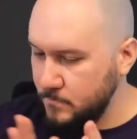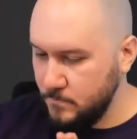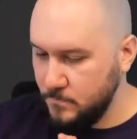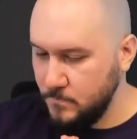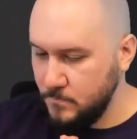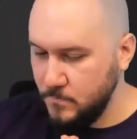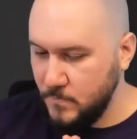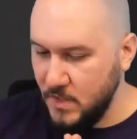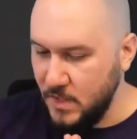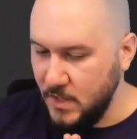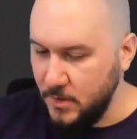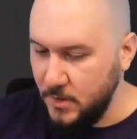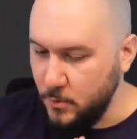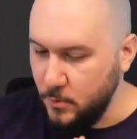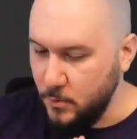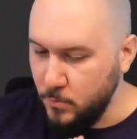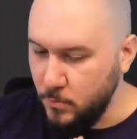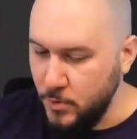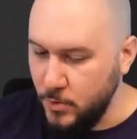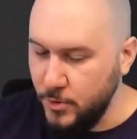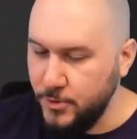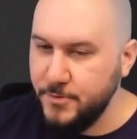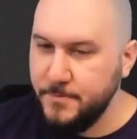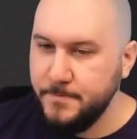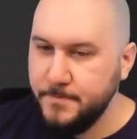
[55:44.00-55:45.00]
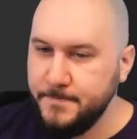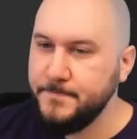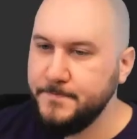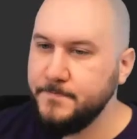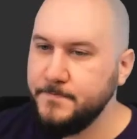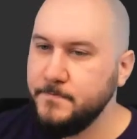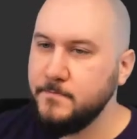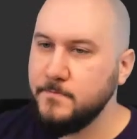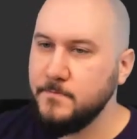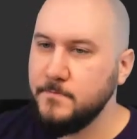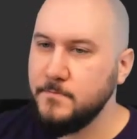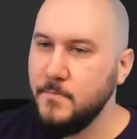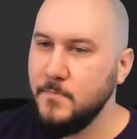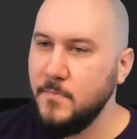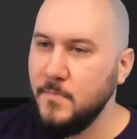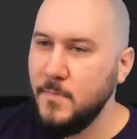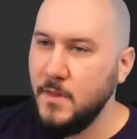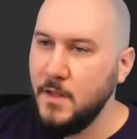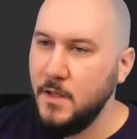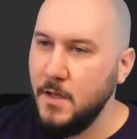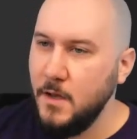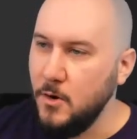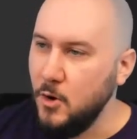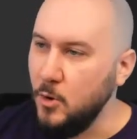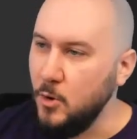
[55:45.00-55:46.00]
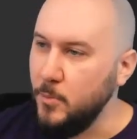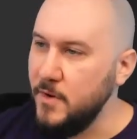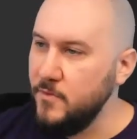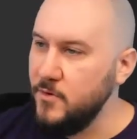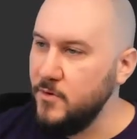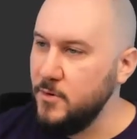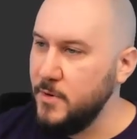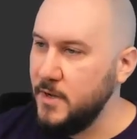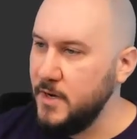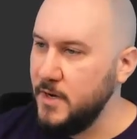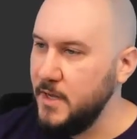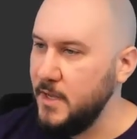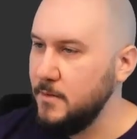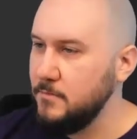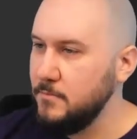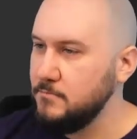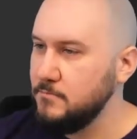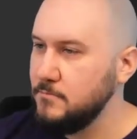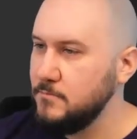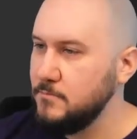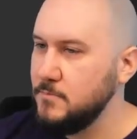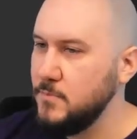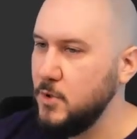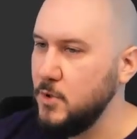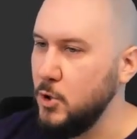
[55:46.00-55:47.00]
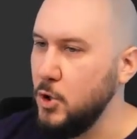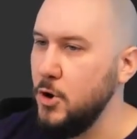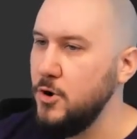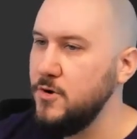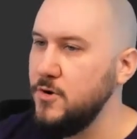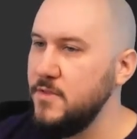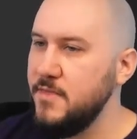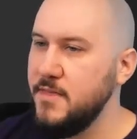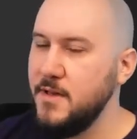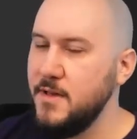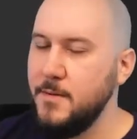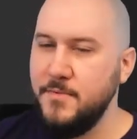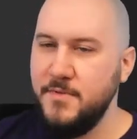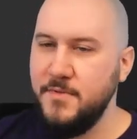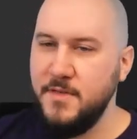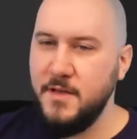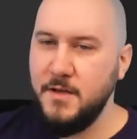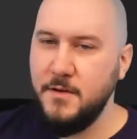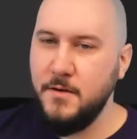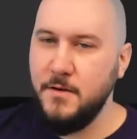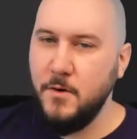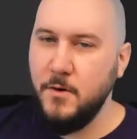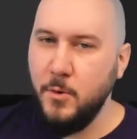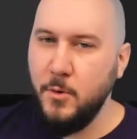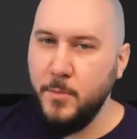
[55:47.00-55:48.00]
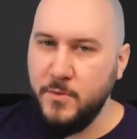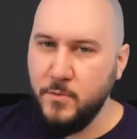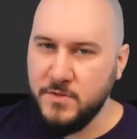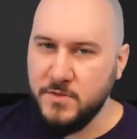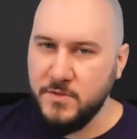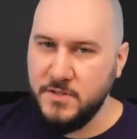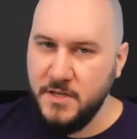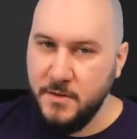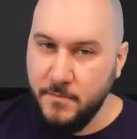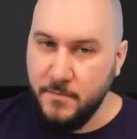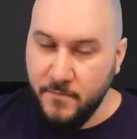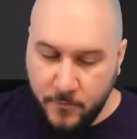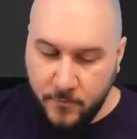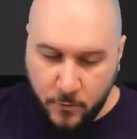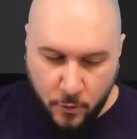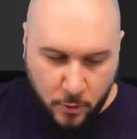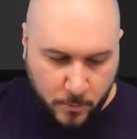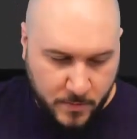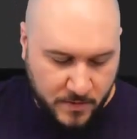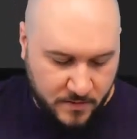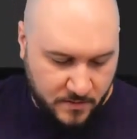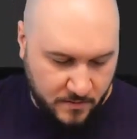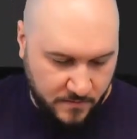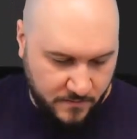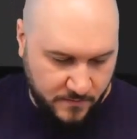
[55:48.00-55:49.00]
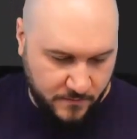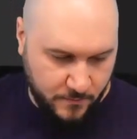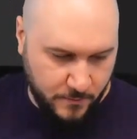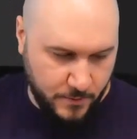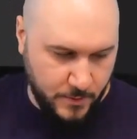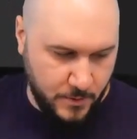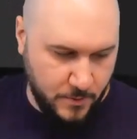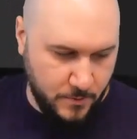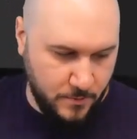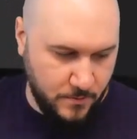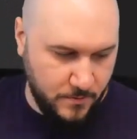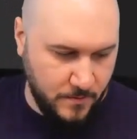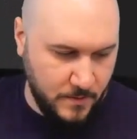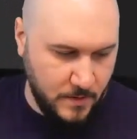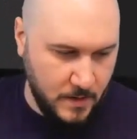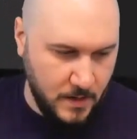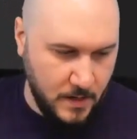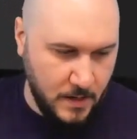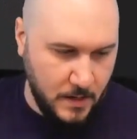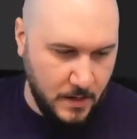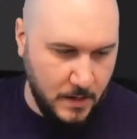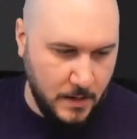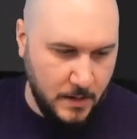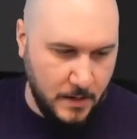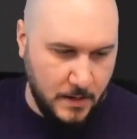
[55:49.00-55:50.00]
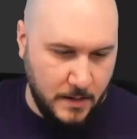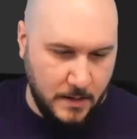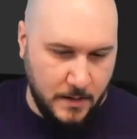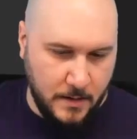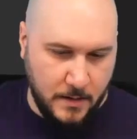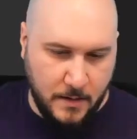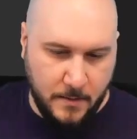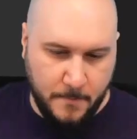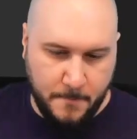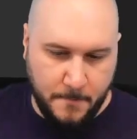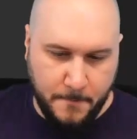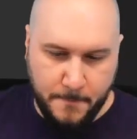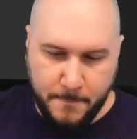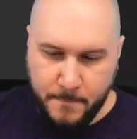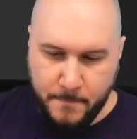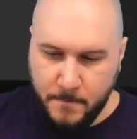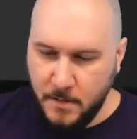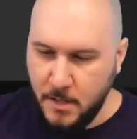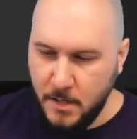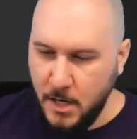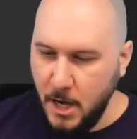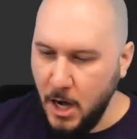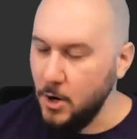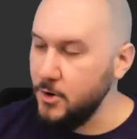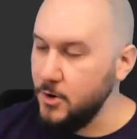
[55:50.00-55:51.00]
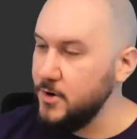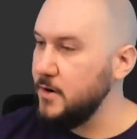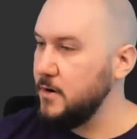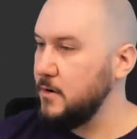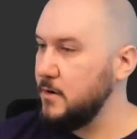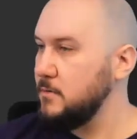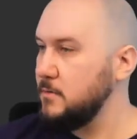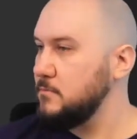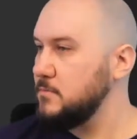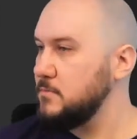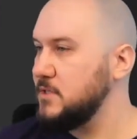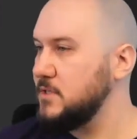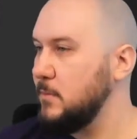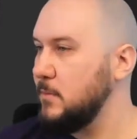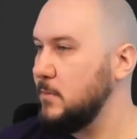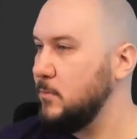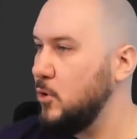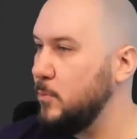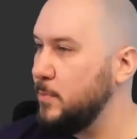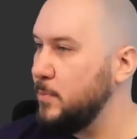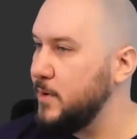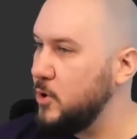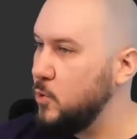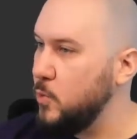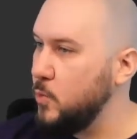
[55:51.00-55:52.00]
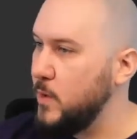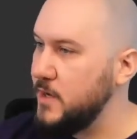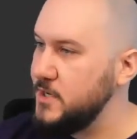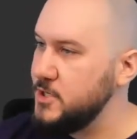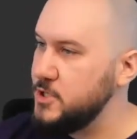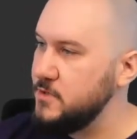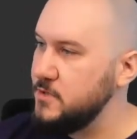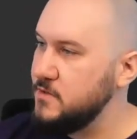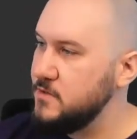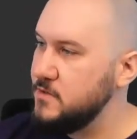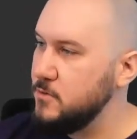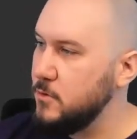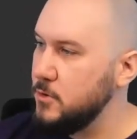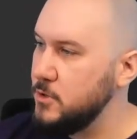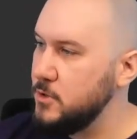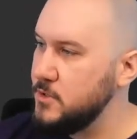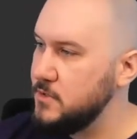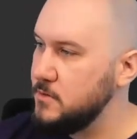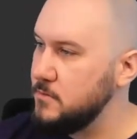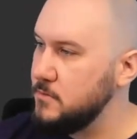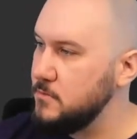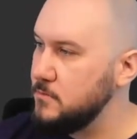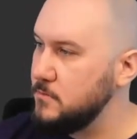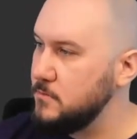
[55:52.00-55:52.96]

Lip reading: In a good mood. Hope everybody learned something. Hope it was informative for you. Are there some open questions, Torsten?